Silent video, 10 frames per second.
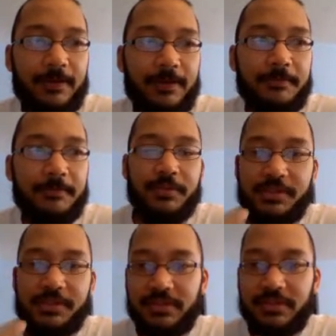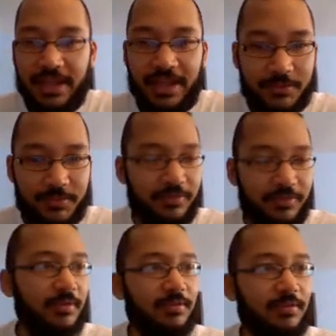So how do you think
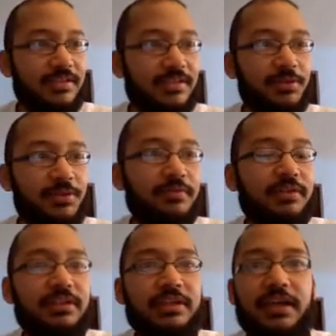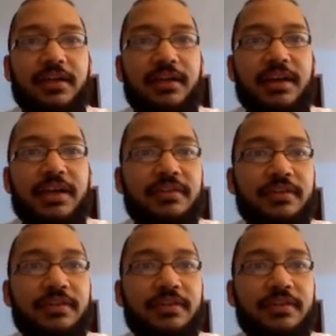about this intuitively? I have another